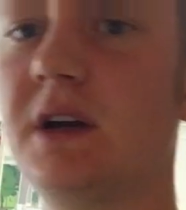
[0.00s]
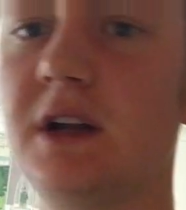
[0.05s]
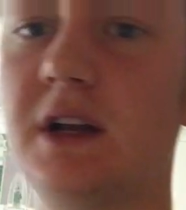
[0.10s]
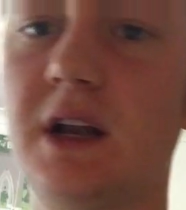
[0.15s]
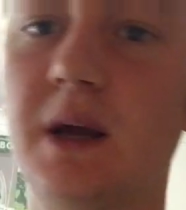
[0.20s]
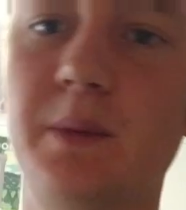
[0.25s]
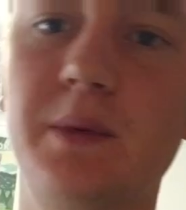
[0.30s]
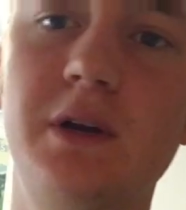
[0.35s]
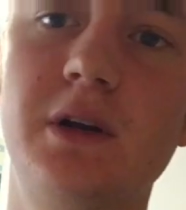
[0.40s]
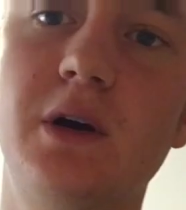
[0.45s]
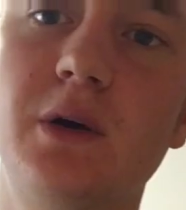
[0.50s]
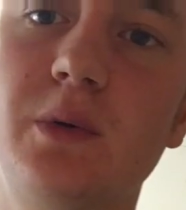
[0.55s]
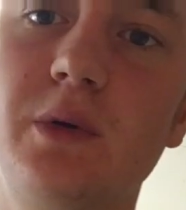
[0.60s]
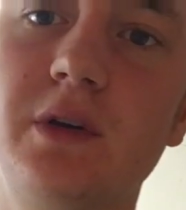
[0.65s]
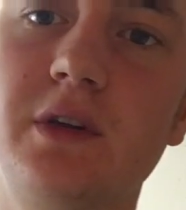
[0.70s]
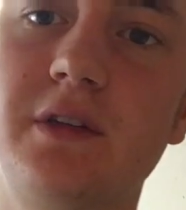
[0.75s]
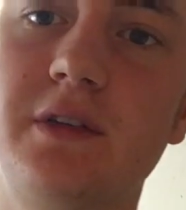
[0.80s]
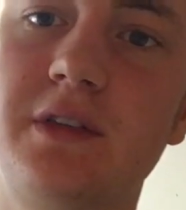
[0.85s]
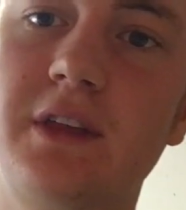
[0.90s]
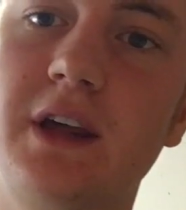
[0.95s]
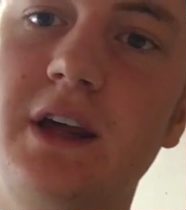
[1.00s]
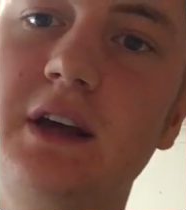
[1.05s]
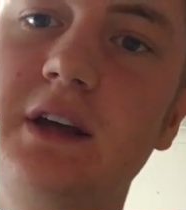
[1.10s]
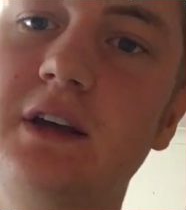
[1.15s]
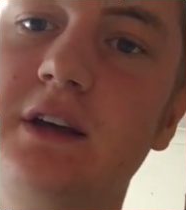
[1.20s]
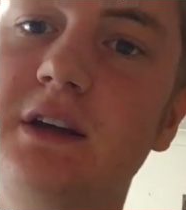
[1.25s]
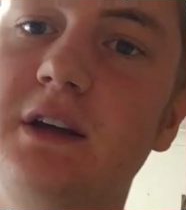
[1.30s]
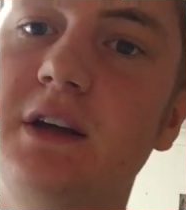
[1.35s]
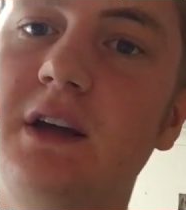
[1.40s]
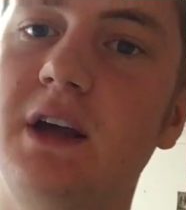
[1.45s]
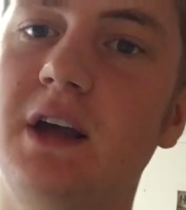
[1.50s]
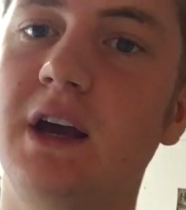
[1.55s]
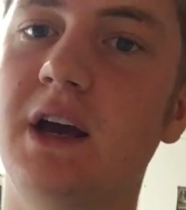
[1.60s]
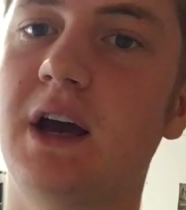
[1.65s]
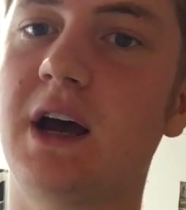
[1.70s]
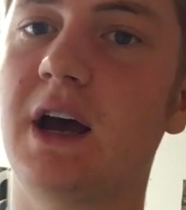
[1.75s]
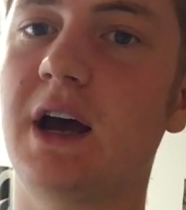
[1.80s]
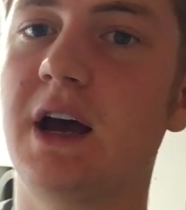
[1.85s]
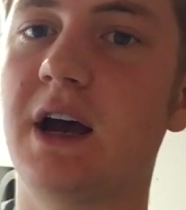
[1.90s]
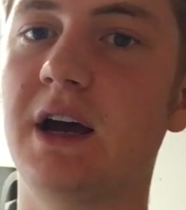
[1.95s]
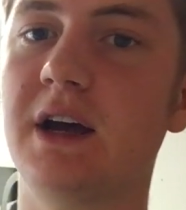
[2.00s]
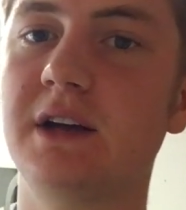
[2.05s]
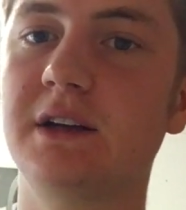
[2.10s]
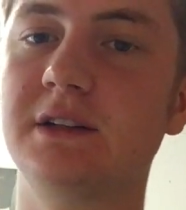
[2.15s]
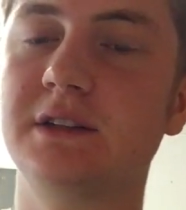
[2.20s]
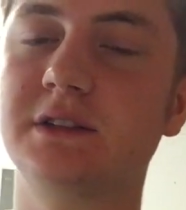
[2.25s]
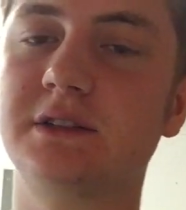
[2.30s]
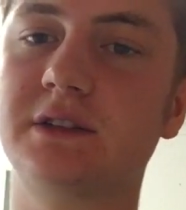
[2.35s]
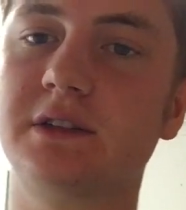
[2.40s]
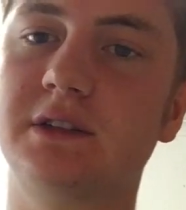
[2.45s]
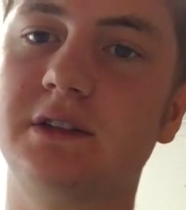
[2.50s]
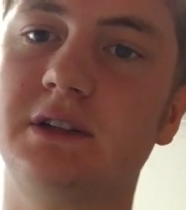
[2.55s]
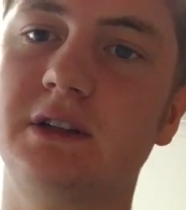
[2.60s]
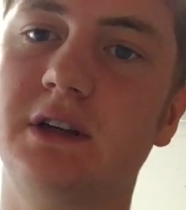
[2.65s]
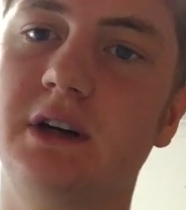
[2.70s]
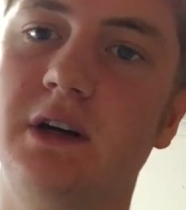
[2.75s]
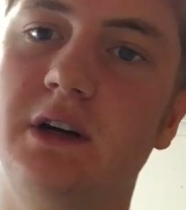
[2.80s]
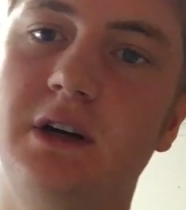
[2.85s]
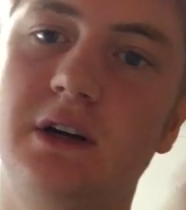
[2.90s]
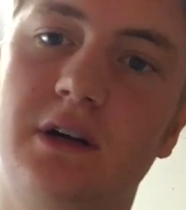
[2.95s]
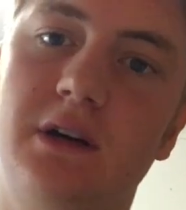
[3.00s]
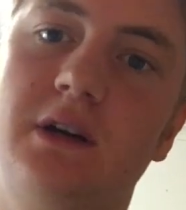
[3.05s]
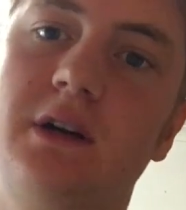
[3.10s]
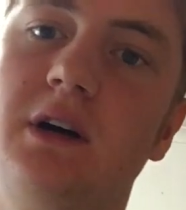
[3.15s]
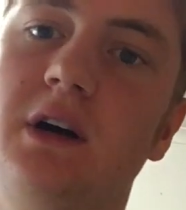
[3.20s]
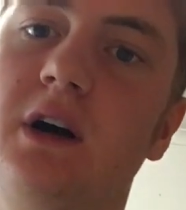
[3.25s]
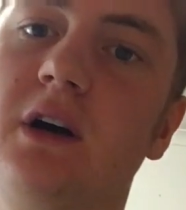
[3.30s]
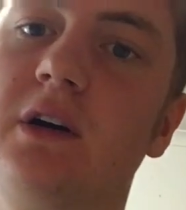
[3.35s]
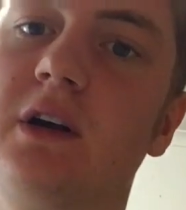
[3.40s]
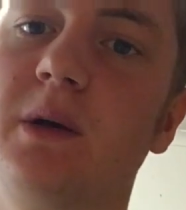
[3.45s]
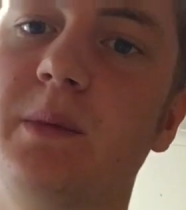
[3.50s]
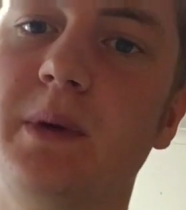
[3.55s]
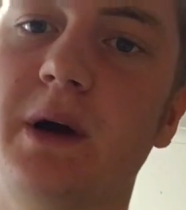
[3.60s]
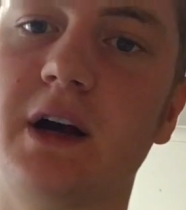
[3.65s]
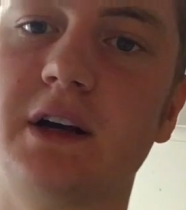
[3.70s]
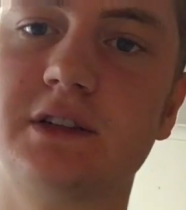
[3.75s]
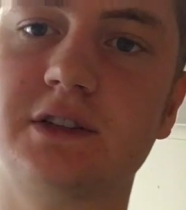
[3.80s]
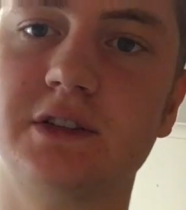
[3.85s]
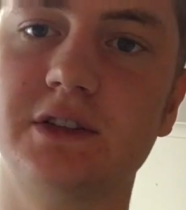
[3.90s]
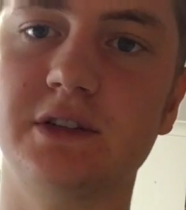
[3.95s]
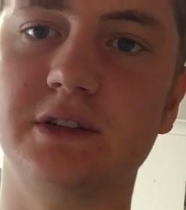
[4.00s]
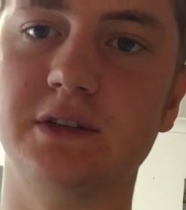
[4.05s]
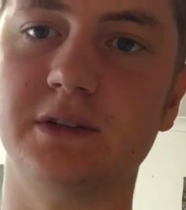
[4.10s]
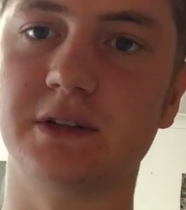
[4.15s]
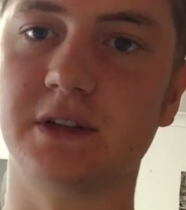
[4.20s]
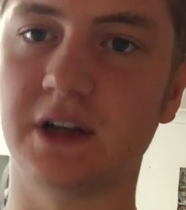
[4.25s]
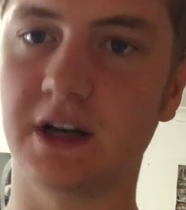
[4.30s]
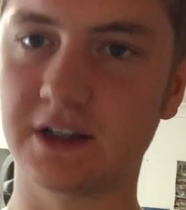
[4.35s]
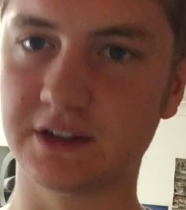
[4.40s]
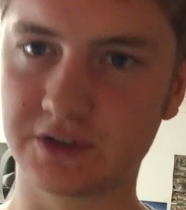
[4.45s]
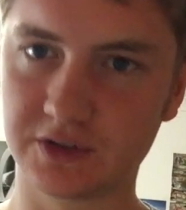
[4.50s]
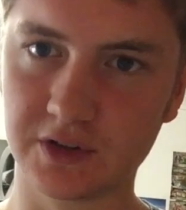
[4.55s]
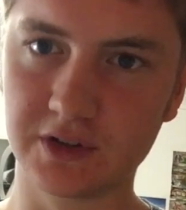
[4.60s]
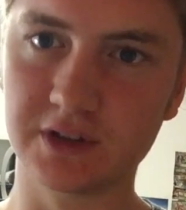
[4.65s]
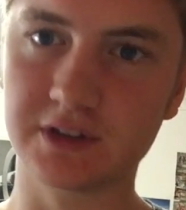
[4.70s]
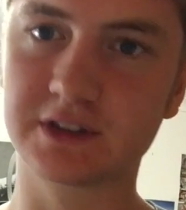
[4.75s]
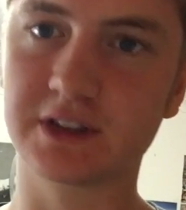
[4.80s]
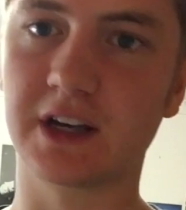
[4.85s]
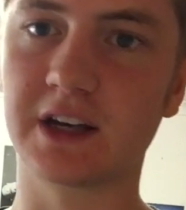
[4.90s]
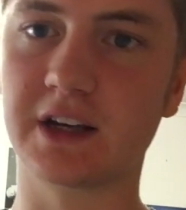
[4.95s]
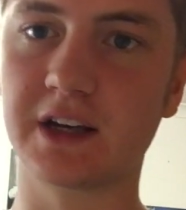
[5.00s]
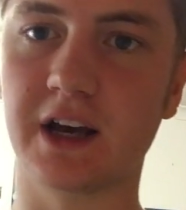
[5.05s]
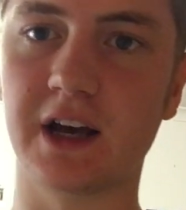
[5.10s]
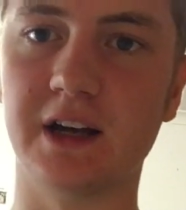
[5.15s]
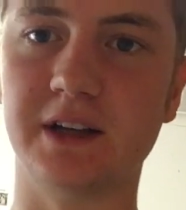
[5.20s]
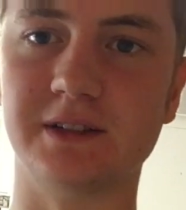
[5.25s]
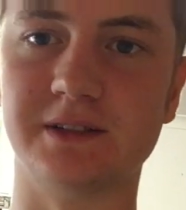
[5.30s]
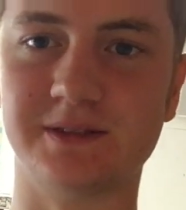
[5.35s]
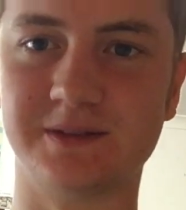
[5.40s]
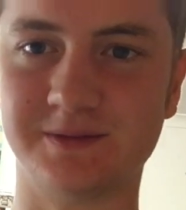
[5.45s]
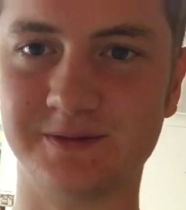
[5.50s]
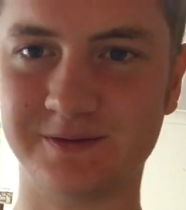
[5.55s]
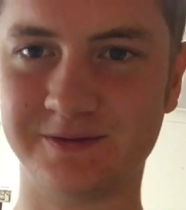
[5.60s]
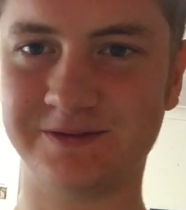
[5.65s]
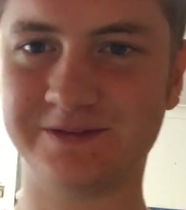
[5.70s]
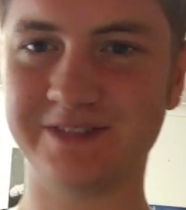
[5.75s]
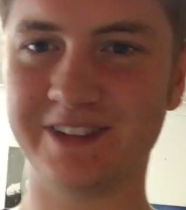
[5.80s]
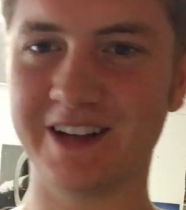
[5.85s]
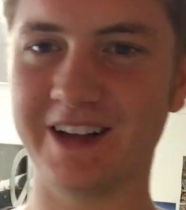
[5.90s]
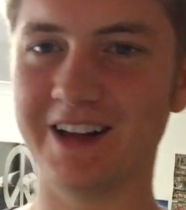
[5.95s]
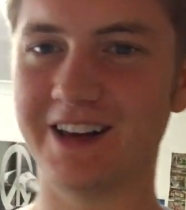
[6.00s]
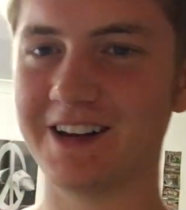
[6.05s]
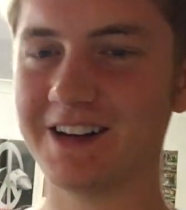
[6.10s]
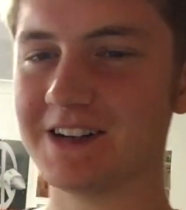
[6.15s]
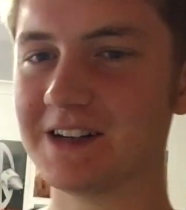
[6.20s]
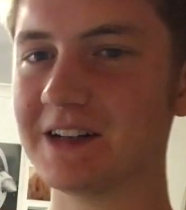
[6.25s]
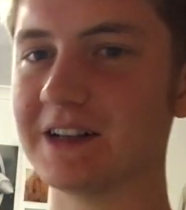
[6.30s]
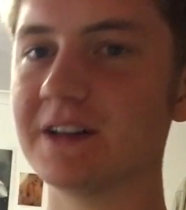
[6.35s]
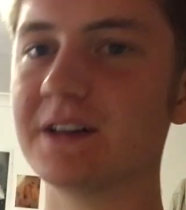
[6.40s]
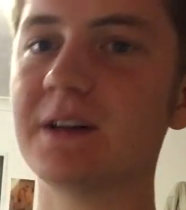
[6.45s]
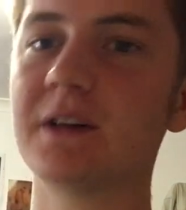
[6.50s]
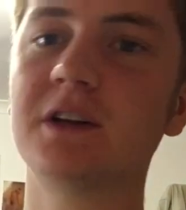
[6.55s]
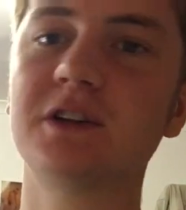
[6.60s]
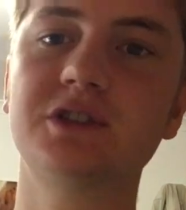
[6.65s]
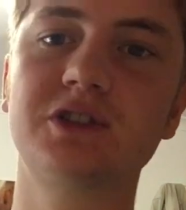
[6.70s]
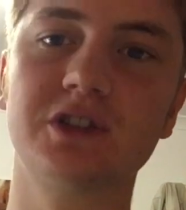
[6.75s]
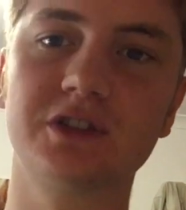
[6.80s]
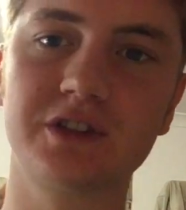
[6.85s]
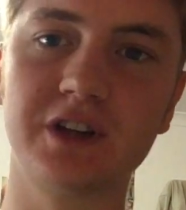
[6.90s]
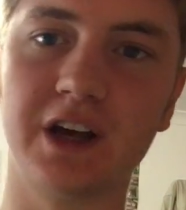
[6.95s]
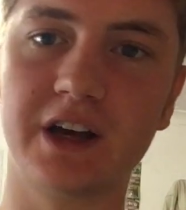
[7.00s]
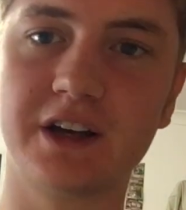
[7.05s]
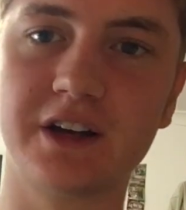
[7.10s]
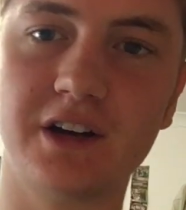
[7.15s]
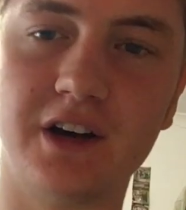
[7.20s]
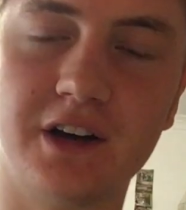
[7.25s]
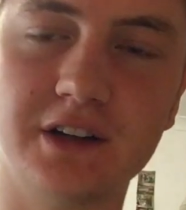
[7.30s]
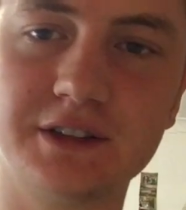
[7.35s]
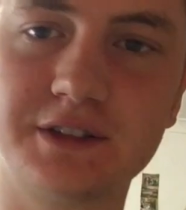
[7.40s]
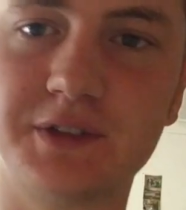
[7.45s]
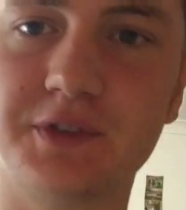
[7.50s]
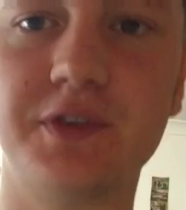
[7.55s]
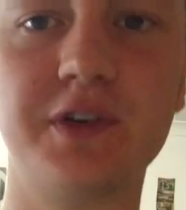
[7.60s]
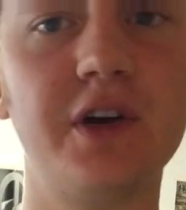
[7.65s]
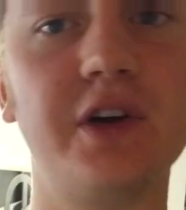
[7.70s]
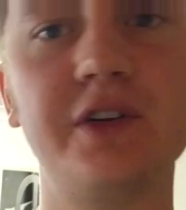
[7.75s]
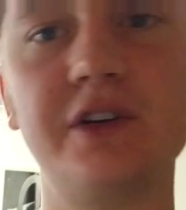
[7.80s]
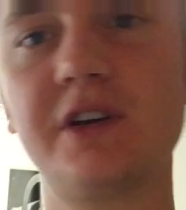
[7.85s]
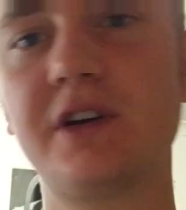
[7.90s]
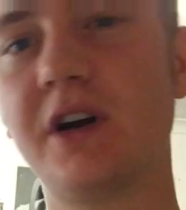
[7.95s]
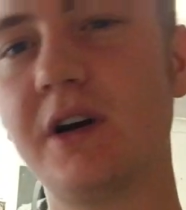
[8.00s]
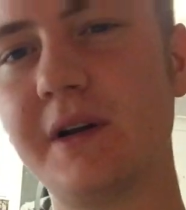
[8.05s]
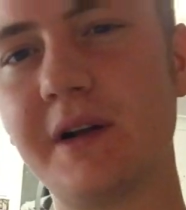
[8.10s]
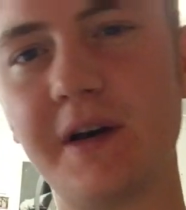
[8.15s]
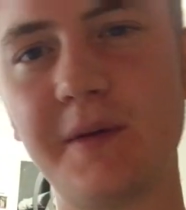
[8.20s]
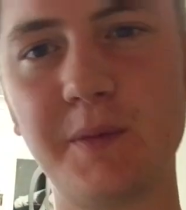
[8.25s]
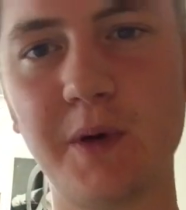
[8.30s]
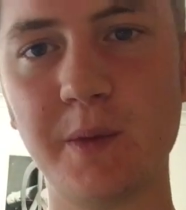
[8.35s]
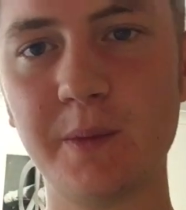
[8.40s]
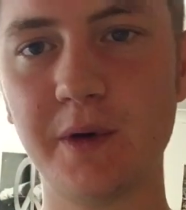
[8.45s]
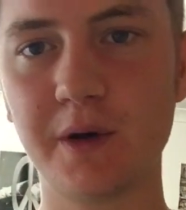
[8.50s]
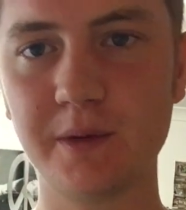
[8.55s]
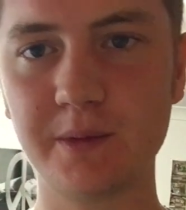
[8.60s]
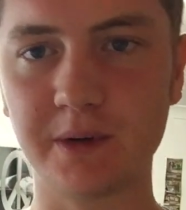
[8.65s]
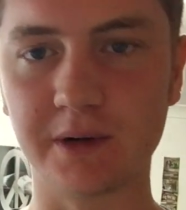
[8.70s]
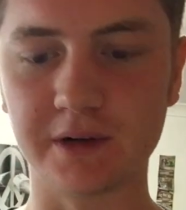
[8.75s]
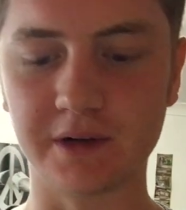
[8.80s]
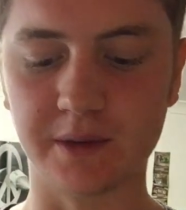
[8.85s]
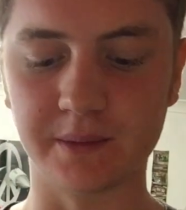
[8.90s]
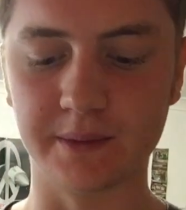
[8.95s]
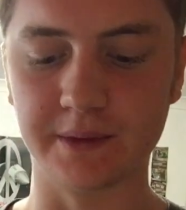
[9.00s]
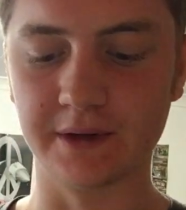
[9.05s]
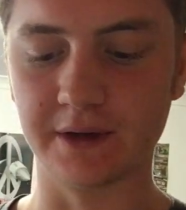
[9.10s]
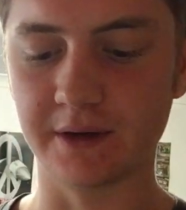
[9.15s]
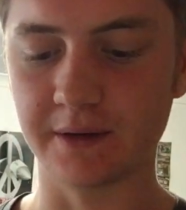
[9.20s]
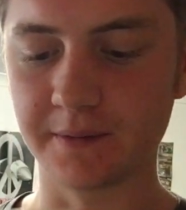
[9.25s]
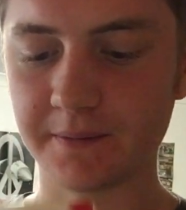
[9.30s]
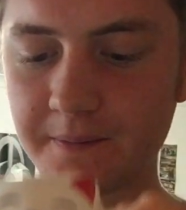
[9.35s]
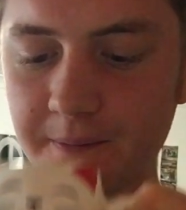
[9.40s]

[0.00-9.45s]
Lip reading: Let me know what you think and I'll get back to you as soon as I can. Just like an answer phone. You can't have my mobile number.